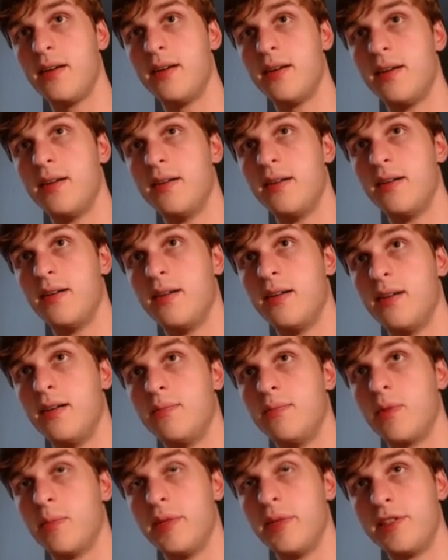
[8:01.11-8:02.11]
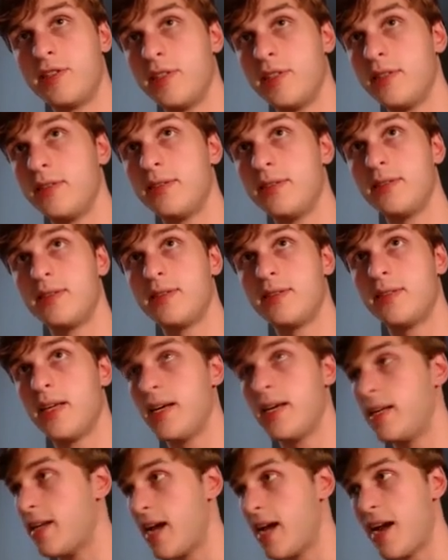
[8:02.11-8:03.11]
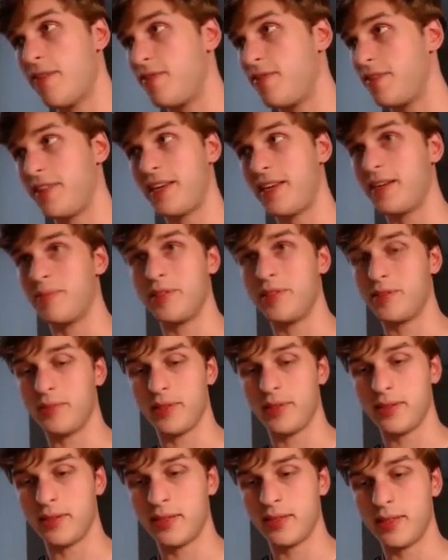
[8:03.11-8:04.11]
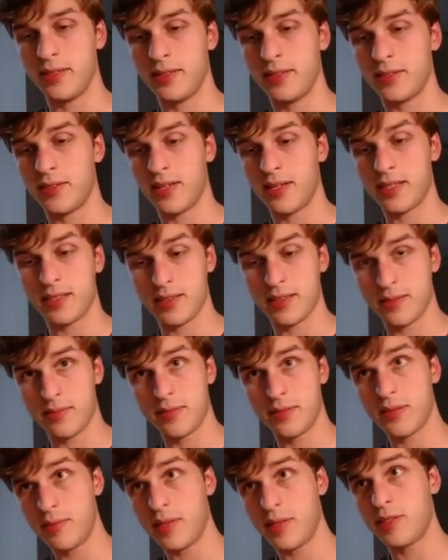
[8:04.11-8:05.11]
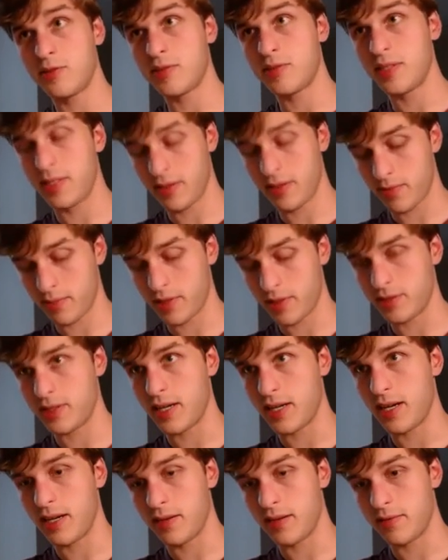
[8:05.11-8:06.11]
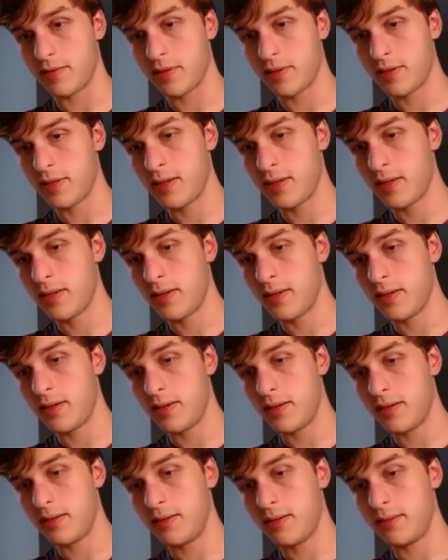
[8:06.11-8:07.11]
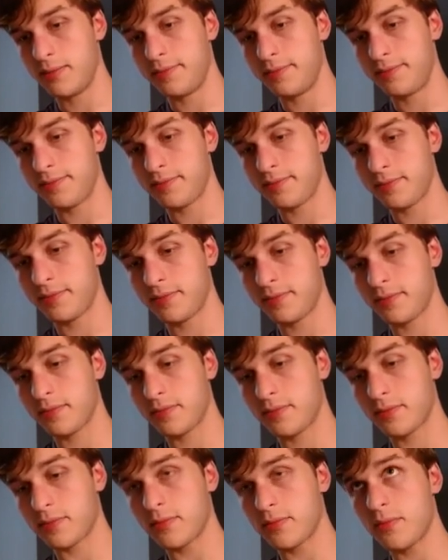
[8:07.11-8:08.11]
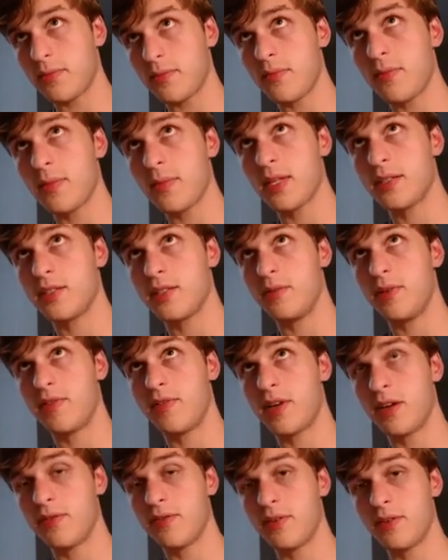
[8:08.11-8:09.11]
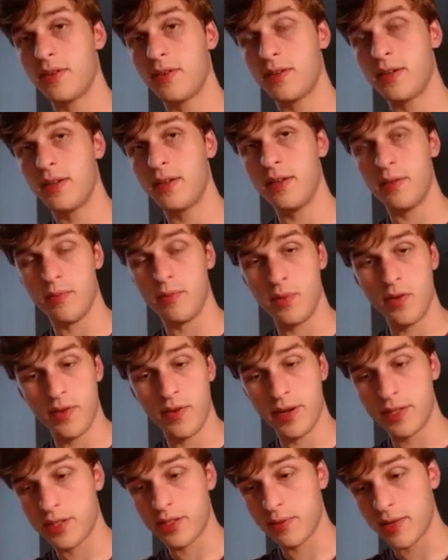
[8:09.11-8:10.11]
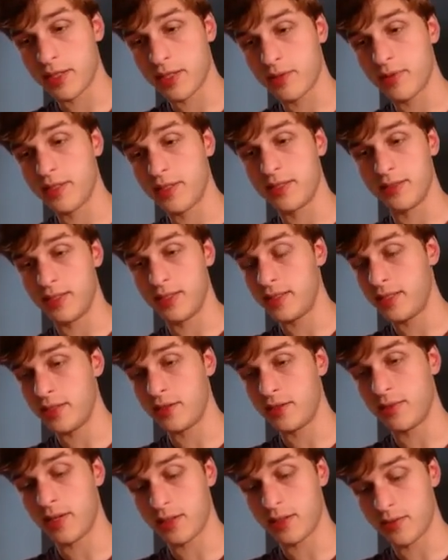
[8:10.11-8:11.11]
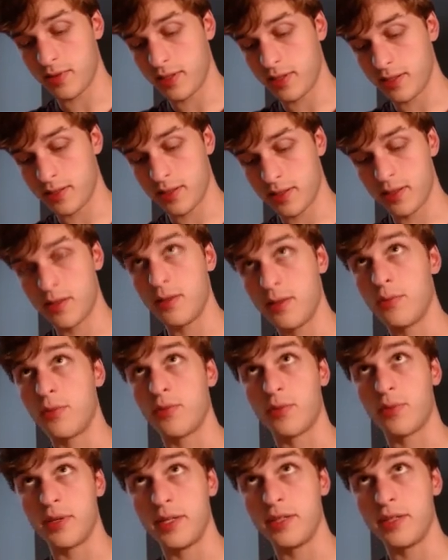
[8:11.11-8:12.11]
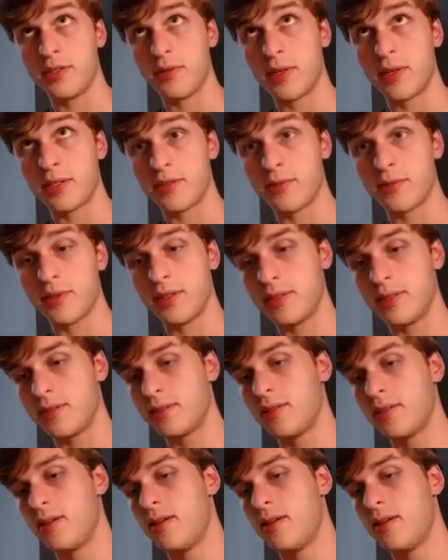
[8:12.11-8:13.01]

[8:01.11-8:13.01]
um, permissions, and everything in between. So that's some interesting information to have. Um, so we covered moving directories, listing directories, printing directories.